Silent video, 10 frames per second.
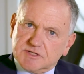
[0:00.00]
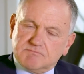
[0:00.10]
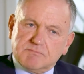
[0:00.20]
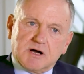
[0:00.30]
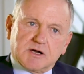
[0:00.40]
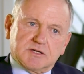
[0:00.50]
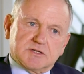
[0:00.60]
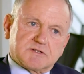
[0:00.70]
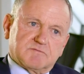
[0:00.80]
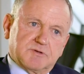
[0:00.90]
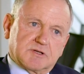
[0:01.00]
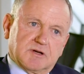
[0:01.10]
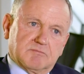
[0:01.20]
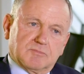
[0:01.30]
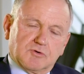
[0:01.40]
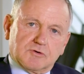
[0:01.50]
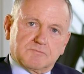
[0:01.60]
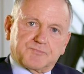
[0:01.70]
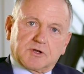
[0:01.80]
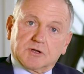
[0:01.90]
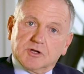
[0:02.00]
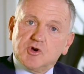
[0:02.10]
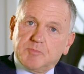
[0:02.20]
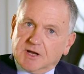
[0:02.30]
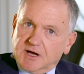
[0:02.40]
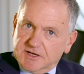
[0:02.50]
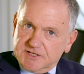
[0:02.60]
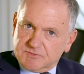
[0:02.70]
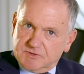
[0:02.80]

as markets have become more globalized,